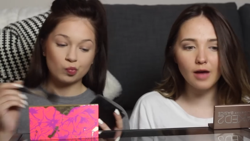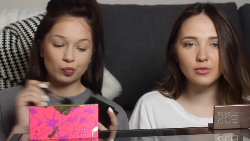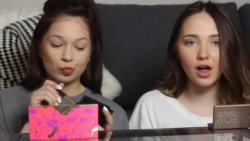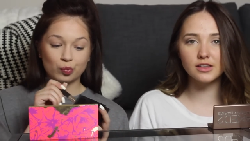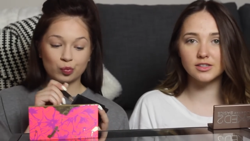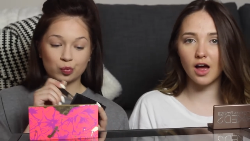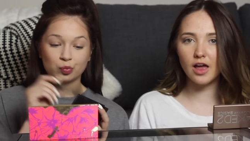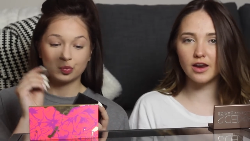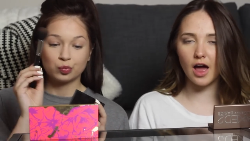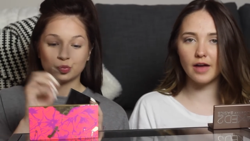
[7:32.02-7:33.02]
Speaker 1: I'm not
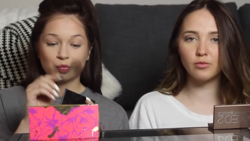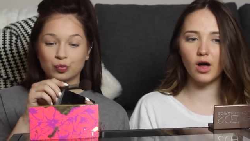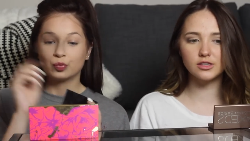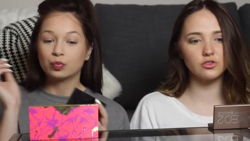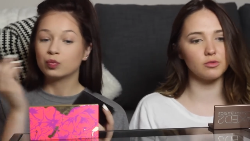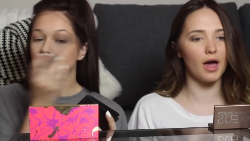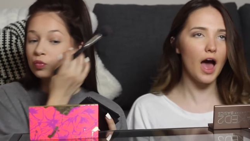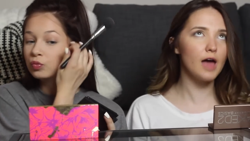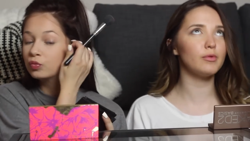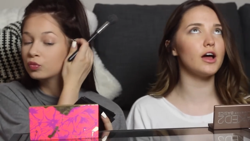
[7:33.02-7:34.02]
done. I've lost something in
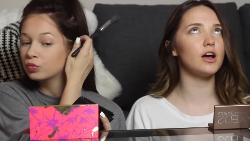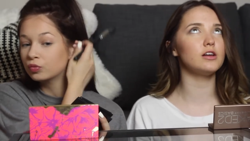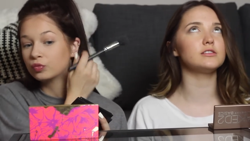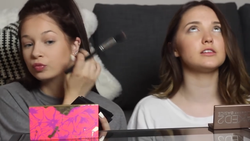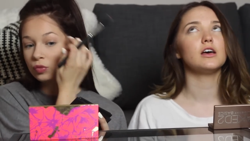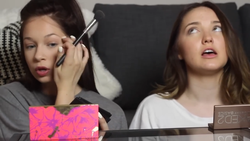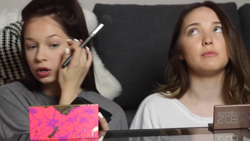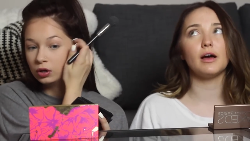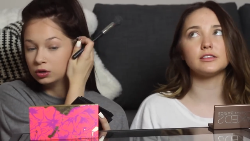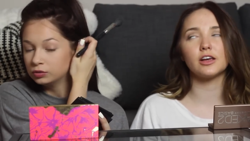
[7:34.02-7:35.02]
my eyebrows,
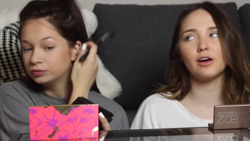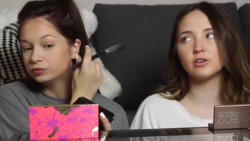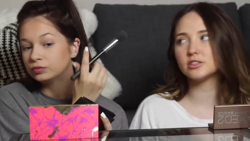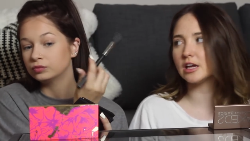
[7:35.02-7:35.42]
mascara, which